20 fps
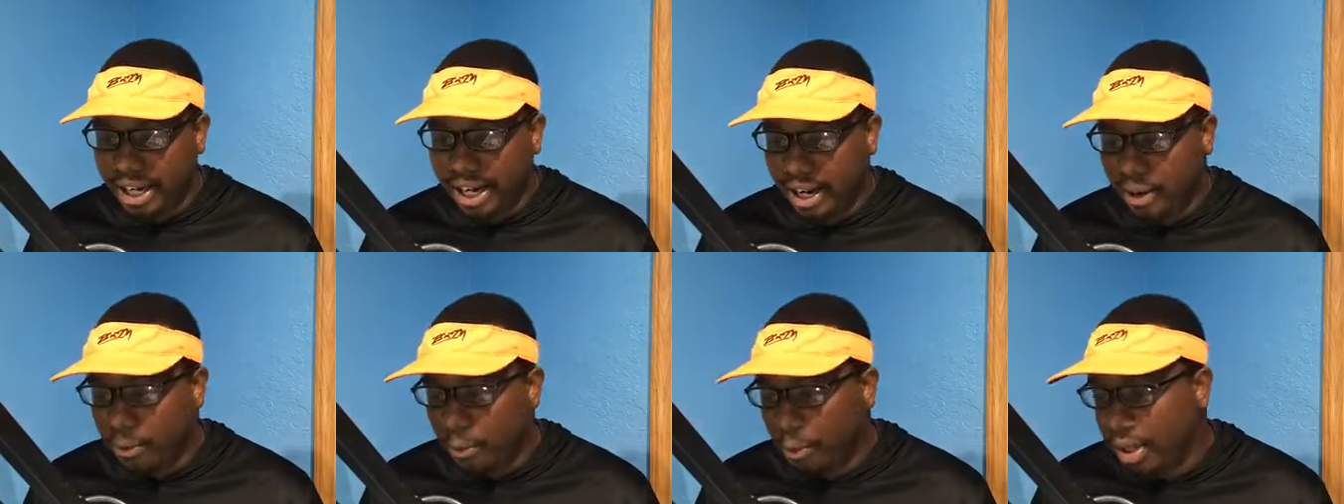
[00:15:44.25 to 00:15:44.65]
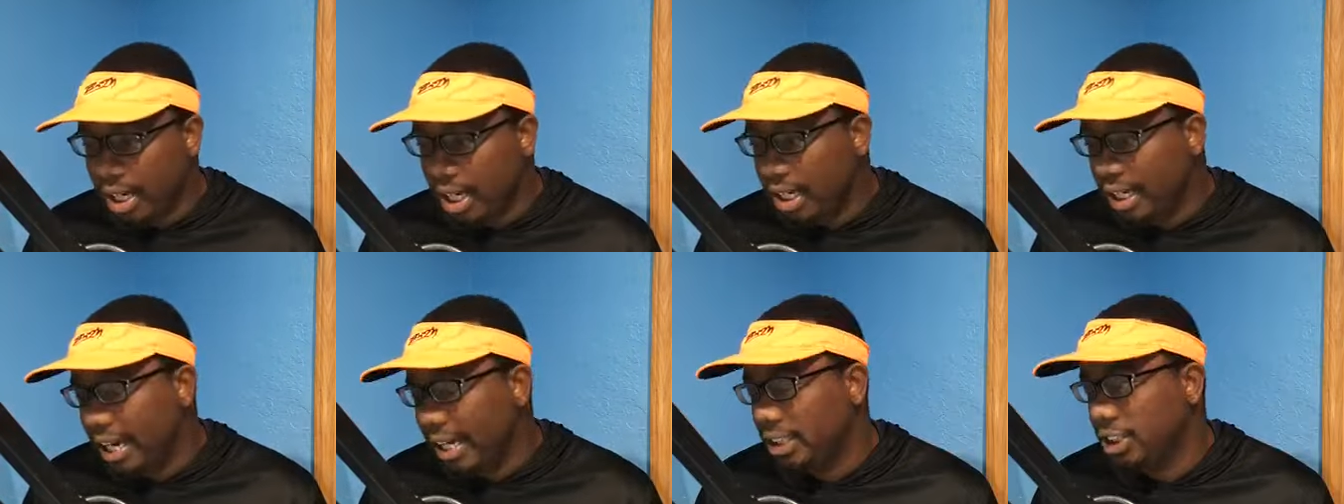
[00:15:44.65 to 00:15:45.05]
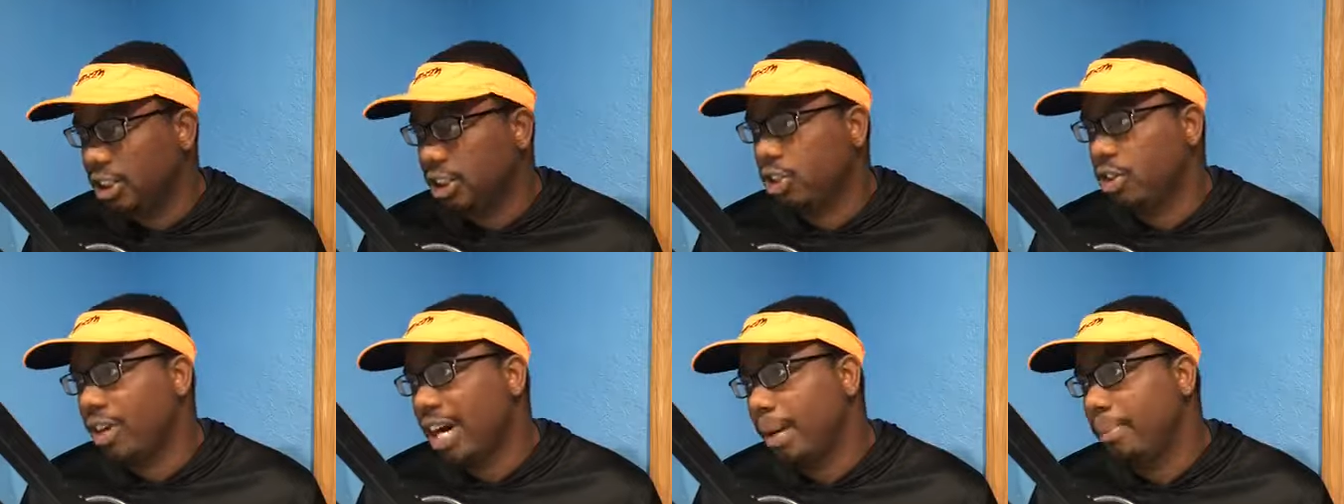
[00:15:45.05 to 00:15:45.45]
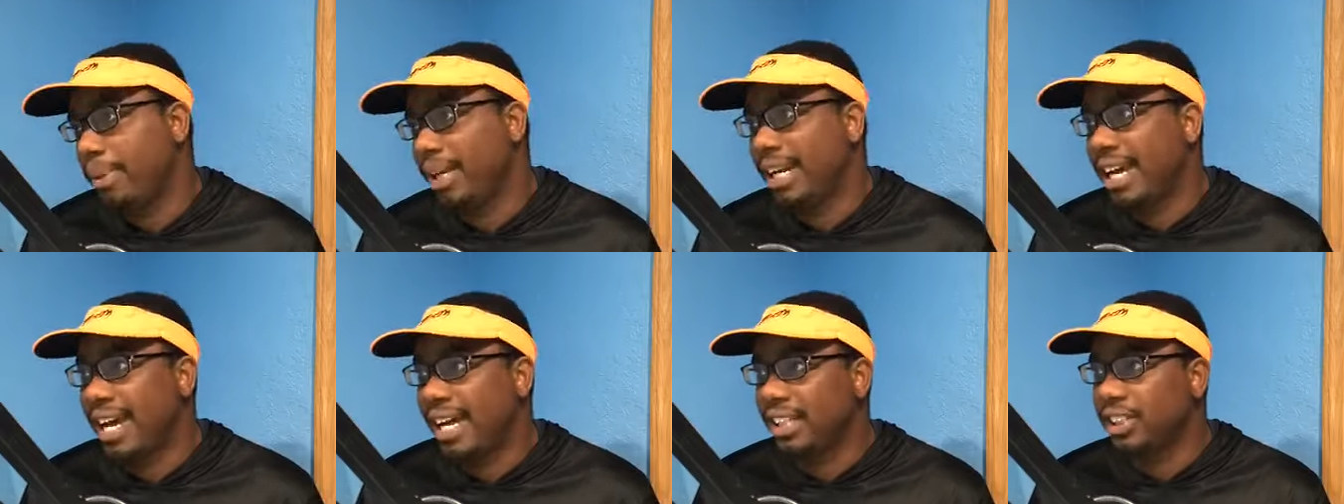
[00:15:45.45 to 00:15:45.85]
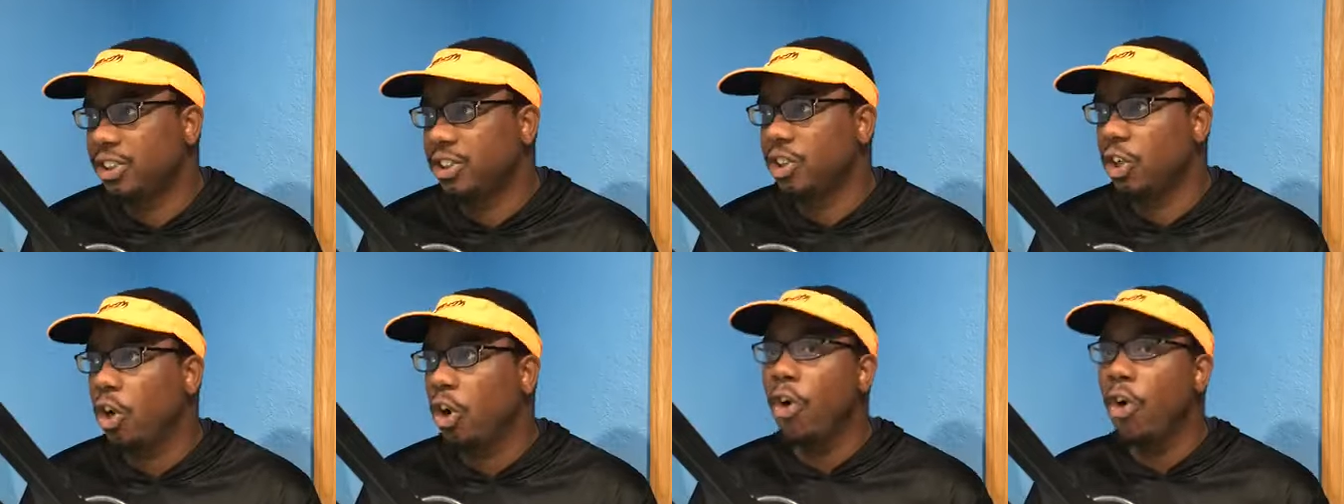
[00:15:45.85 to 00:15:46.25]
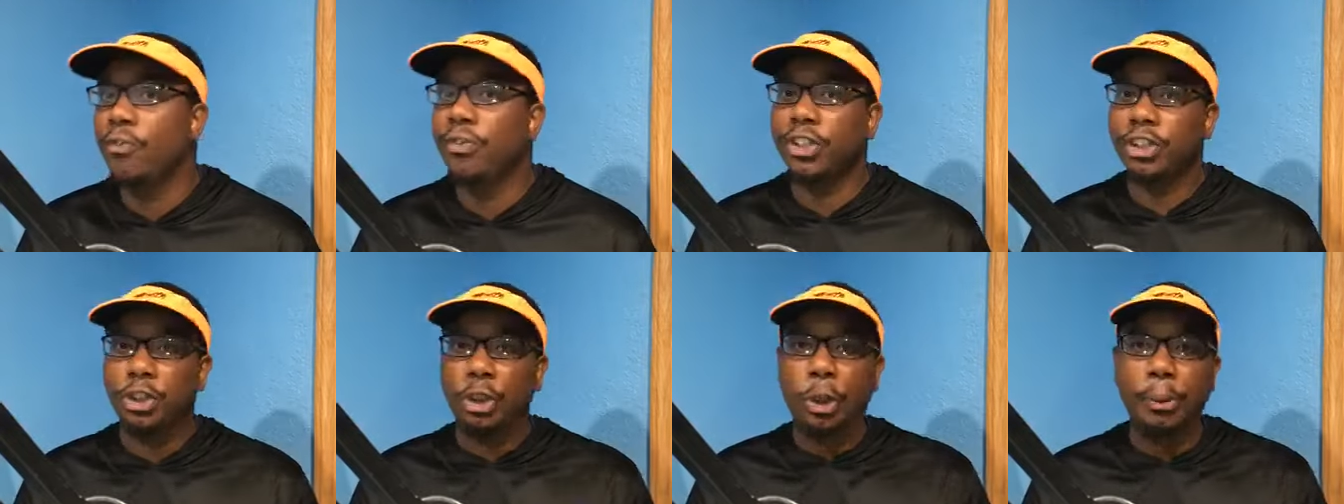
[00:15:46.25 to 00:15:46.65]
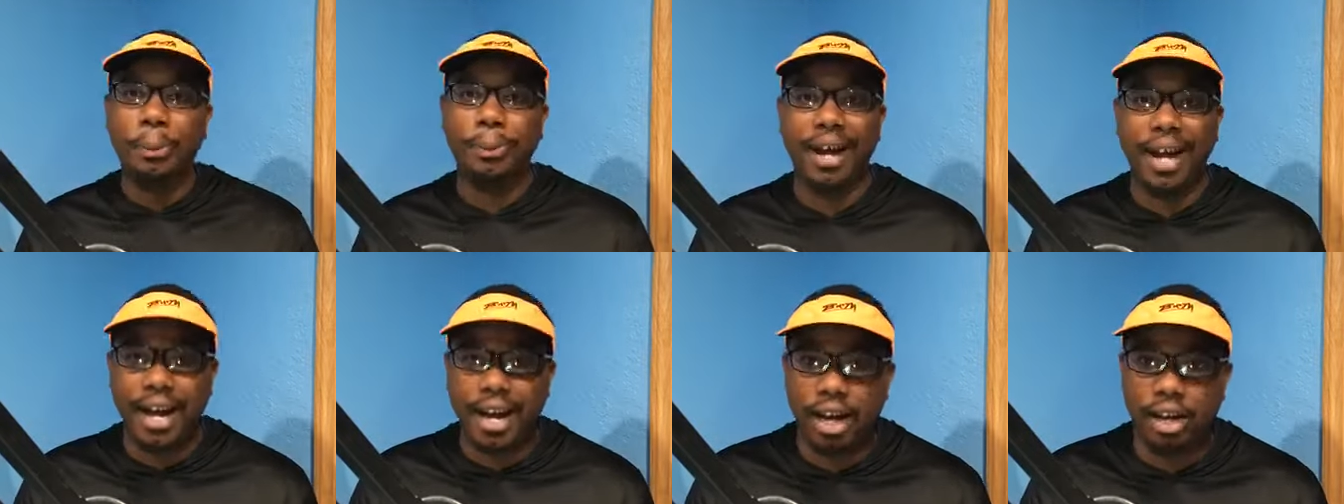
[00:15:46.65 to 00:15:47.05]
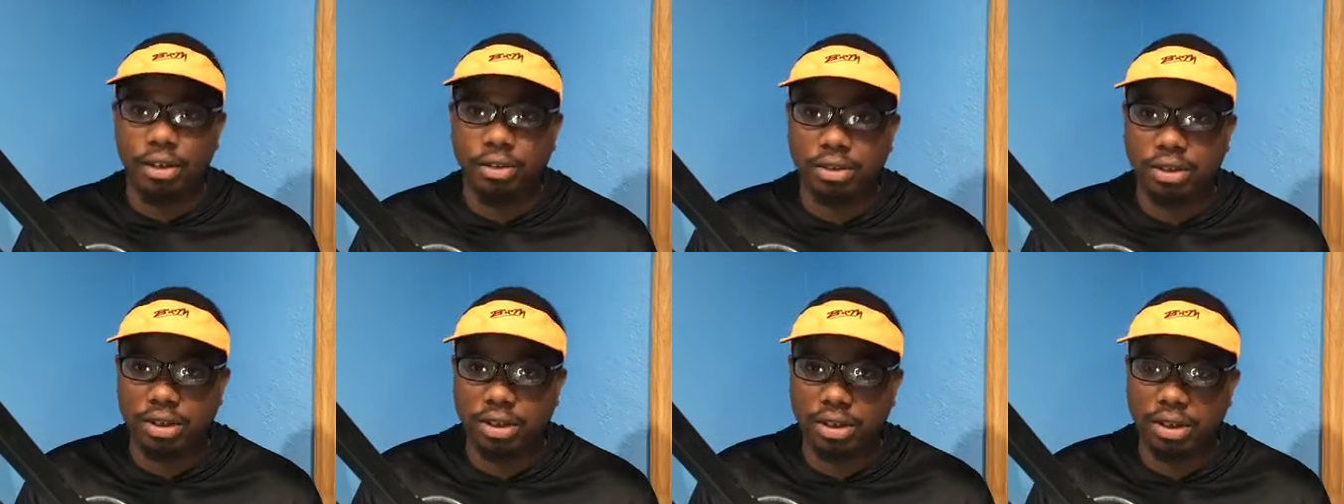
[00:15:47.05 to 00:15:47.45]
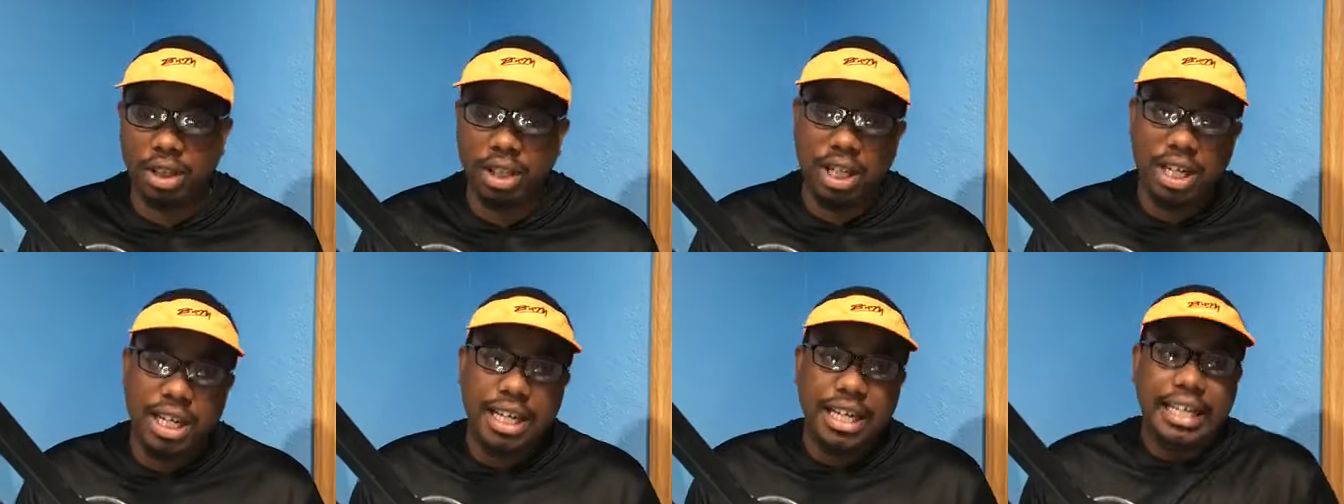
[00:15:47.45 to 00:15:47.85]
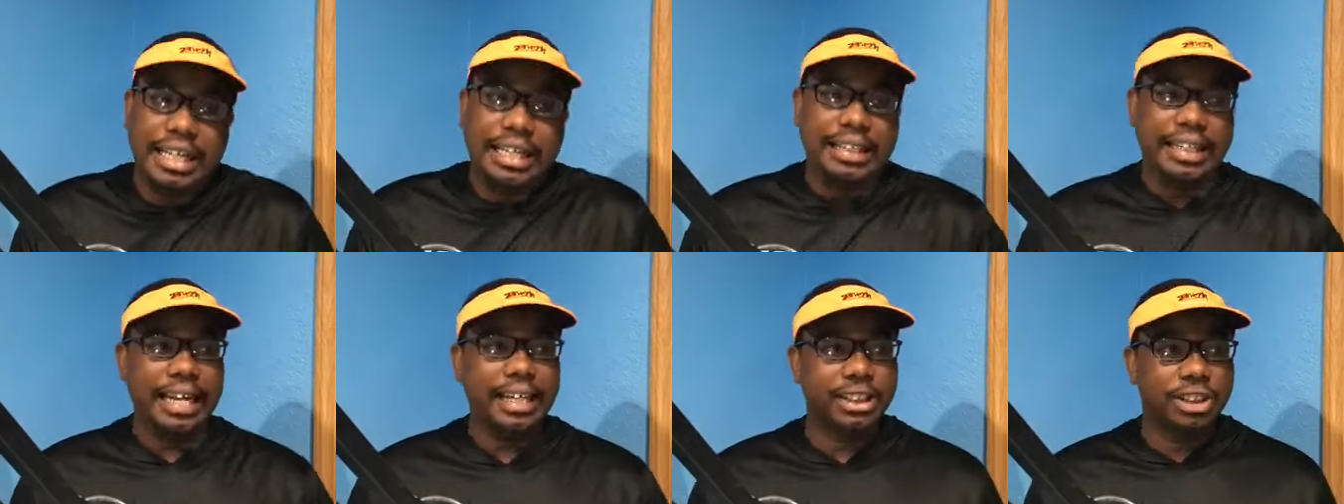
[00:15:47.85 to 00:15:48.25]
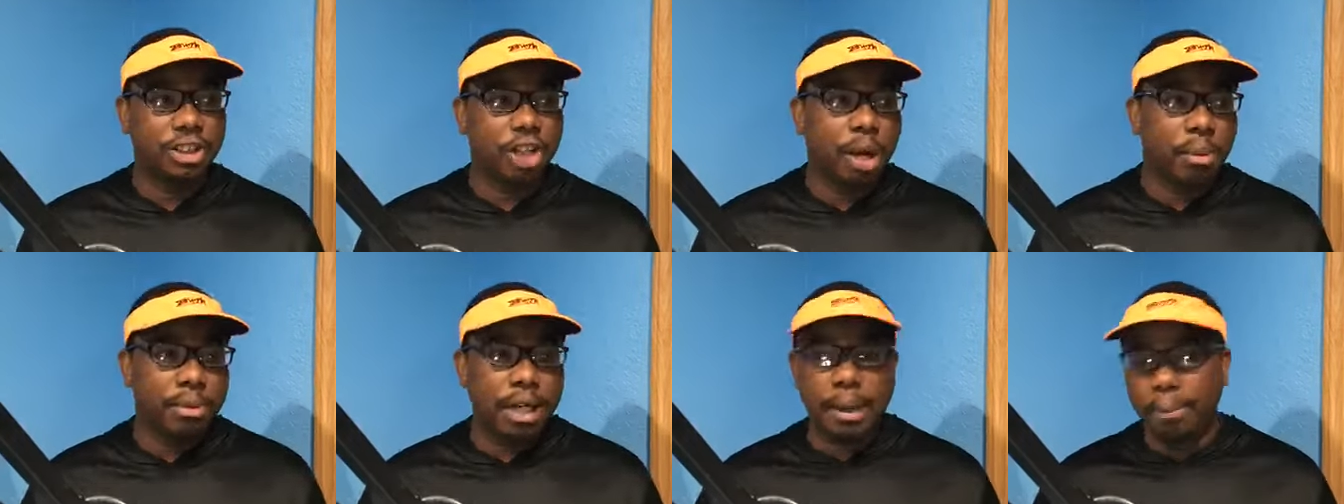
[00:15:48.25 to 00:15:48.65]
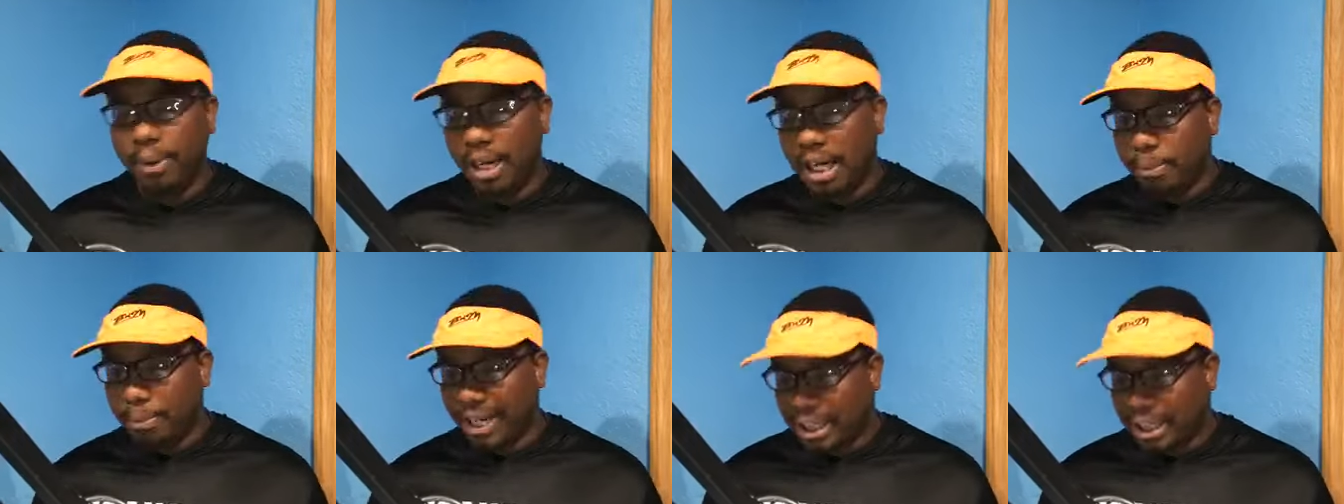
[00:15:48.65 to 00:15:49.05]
if we catch a crappie that's over 2 pounds, that's normally a pretty